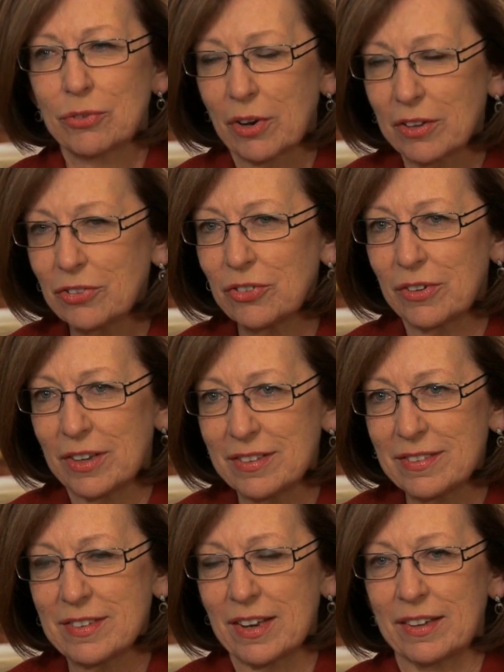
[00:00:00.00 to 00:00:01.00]
trust your
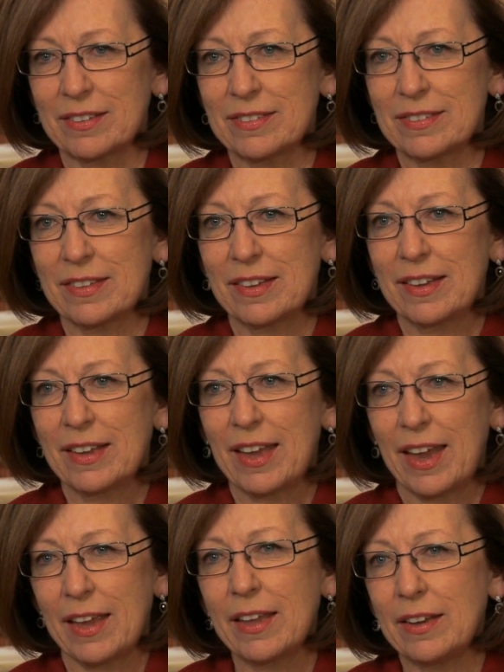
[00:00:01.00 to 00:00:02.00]
instincts,
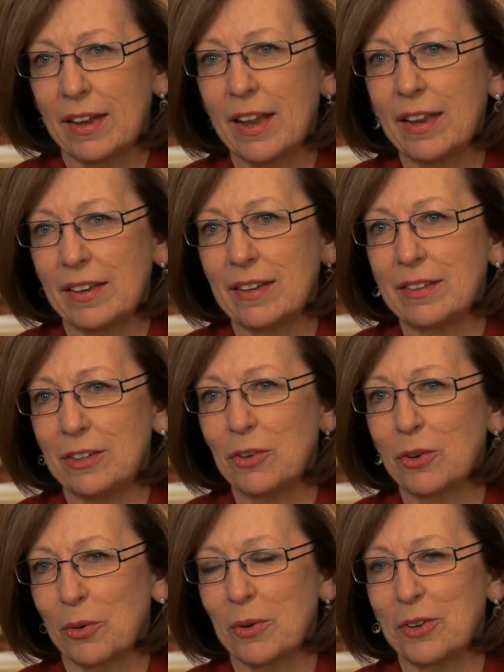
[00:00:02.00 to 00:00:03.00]
and
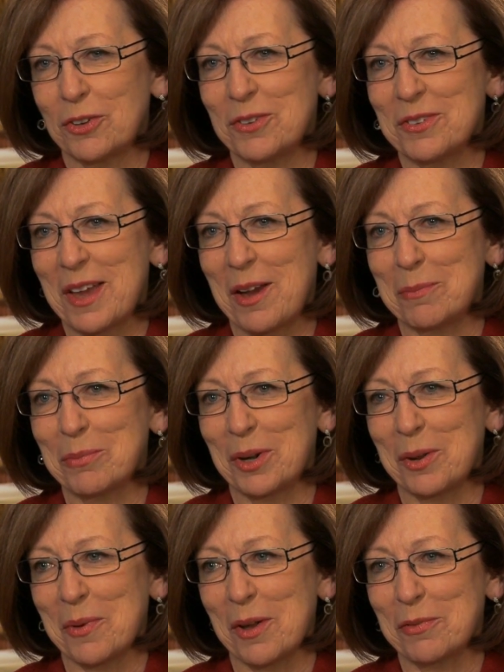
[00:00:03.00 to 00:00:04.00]
your career turns out
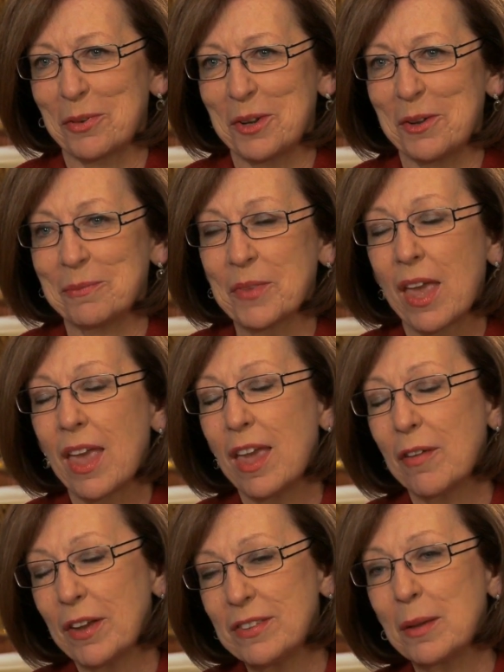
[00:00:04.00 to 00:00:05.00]
pretty well for you.
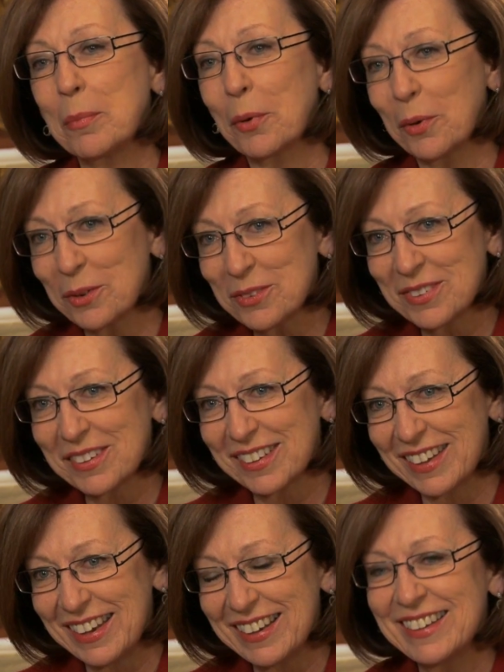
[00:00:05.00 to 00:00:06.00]
If I say
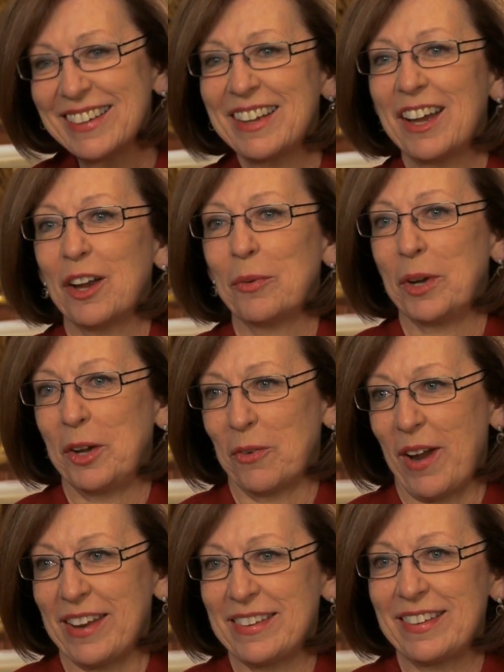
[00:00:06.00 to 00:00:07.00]
personally, a
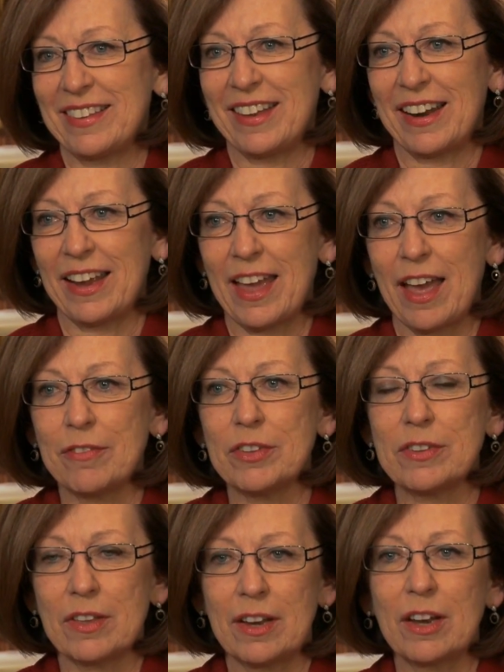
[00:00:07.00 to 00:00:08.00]
regret that I have
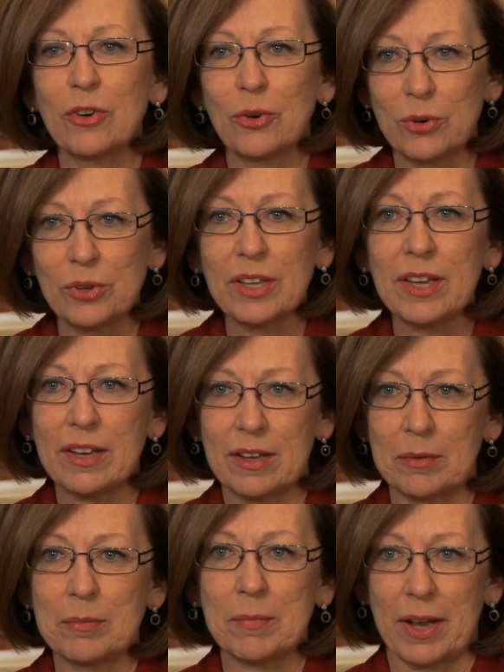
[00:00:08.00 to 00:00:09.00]
is that early
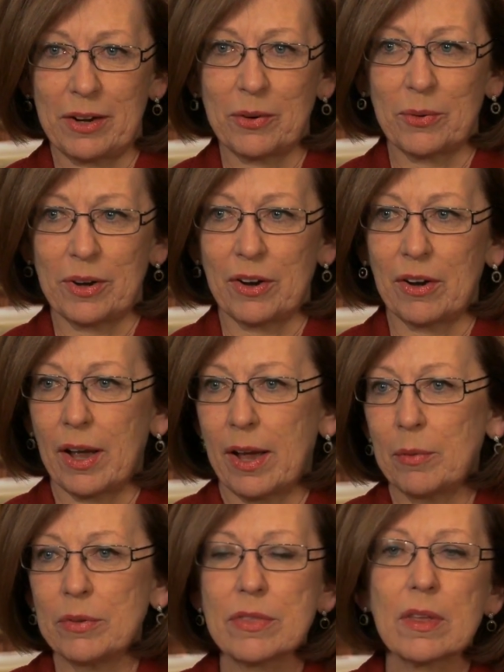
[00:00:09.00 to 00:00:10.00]
in my career,
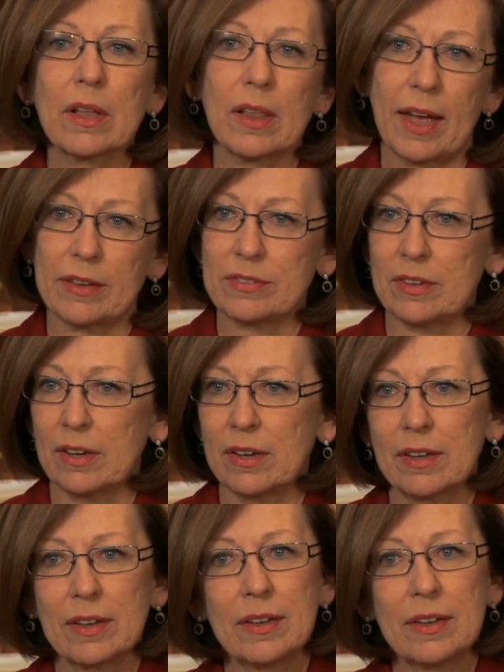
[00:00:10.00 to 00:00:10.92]
I was the classic